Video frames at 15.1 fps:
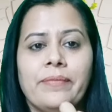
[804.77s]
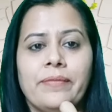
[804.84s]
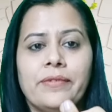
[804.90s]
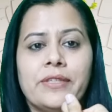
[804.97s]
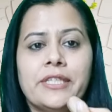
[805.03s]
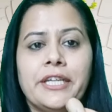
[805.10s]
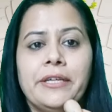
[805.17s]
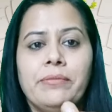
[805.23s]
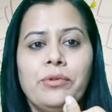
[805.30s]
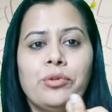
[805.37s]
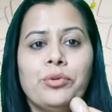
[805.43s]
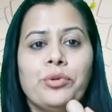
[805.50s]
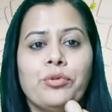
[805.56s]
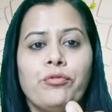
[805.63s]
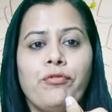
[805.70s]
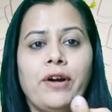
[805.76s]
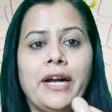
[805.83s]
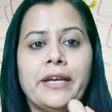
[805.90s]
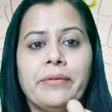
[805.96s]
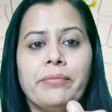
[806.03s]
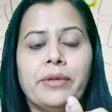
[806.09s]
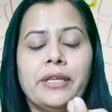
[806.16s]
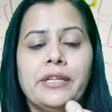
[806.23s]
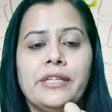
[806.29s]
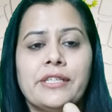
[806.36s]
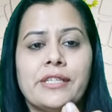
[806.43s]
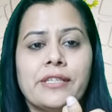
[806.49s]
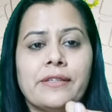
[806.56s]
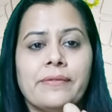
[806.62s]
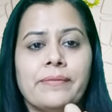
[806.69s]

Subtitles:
Same 2 to 5 minutes.